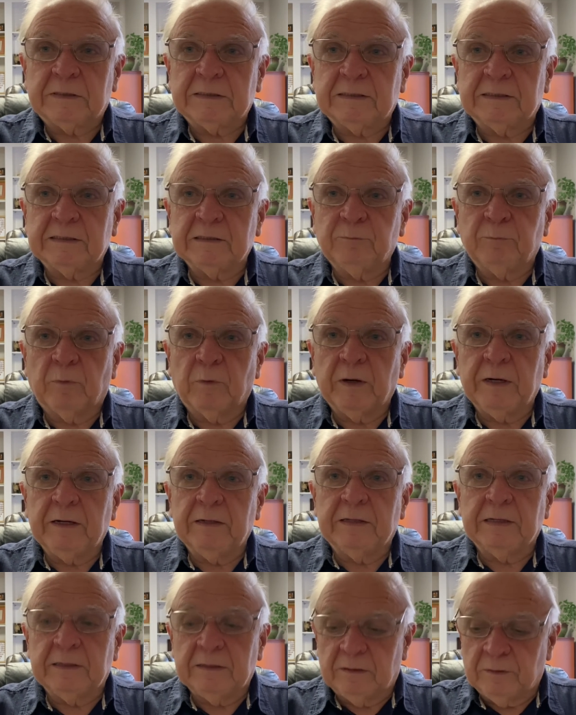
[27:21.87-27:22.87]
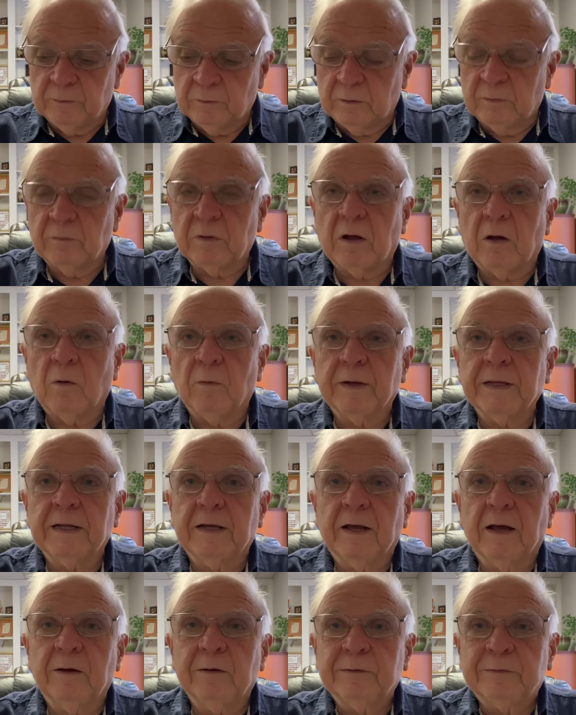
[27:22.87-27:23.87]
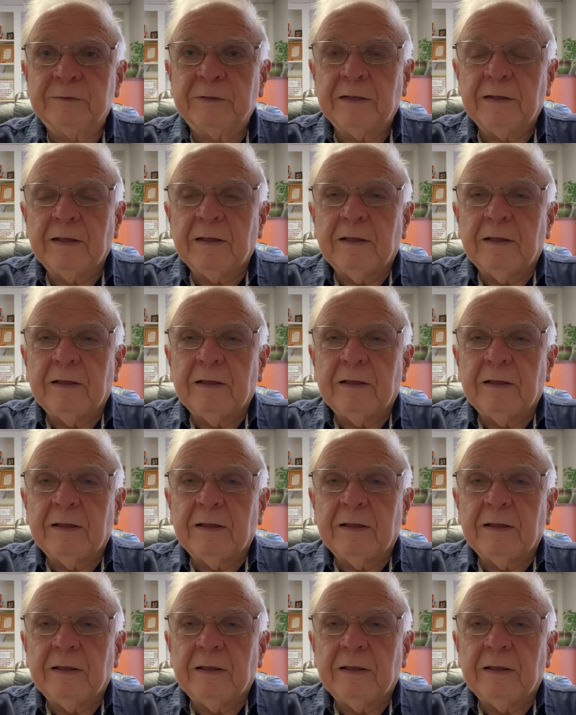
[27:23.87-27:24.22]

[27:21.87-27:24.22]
as he breathed into them the Holy Ghost,